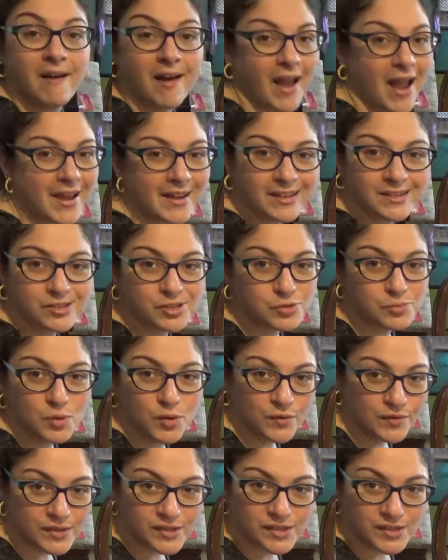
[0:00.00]
I can just
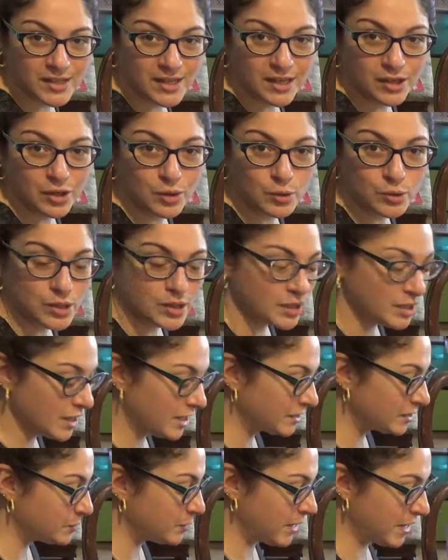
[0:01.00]
move the sticky note to the
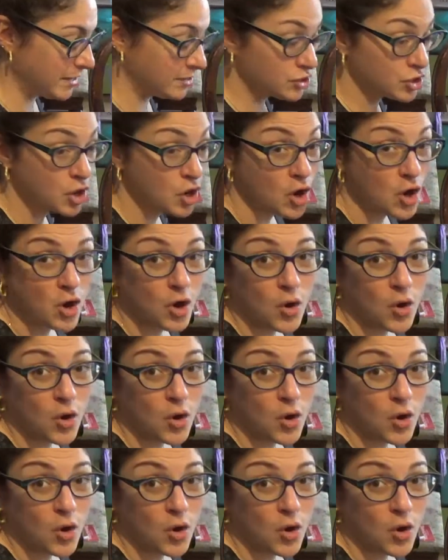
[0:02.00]
next page.